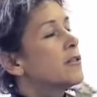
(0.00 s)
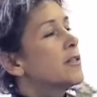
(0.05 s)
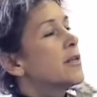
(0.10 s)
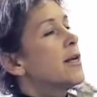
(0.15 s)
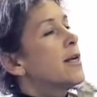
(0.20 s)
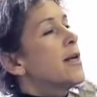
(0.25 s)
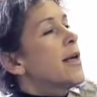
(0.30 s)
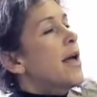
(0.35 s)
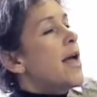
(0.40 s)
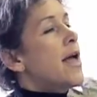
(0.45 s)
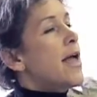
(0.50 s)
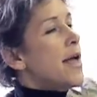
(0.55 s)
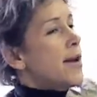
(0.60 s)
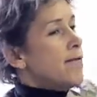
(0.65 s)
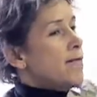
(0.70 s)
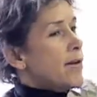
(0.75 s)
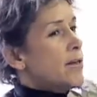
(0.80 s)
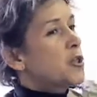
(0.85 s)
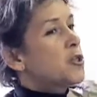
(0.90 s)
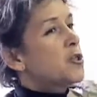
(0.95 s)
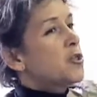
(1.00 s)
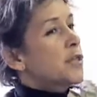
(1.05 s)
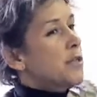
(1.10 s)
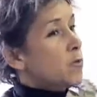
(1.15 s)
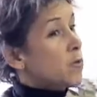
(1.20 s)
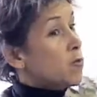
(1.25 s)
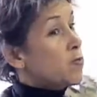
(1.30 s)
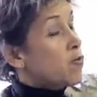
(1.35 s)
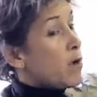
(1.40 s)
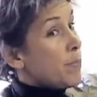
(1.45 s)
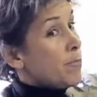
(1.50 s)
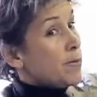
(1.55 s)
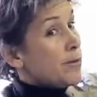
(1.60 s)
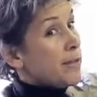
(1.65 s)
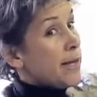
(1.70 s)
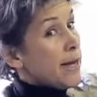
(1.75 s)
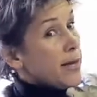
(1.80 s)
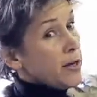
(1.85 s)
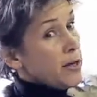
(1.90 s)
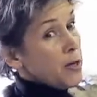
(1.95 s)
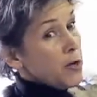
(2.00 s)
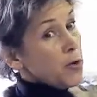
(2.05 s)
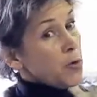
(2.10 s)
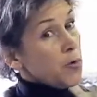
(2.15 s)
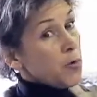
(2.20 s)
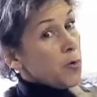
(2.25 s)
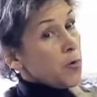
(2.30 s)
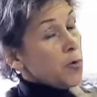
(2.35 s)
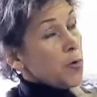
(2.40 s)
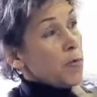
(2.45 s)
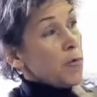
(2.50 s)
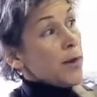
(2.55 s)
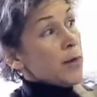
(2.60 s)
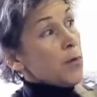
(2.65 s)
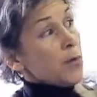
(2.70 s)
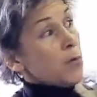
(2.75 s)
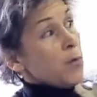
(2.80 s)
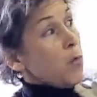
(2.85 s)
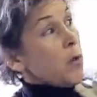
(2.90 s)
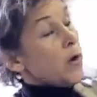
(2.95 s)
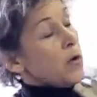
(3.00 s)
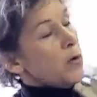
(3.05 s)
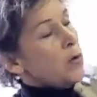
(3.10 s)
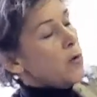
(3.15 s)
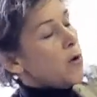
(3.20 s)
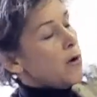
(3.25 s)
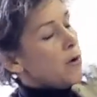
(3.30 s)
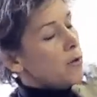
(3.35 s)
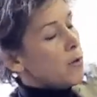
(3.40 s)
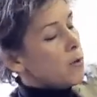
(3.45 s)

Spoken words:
So, does anyone else have any questions before we wrap up?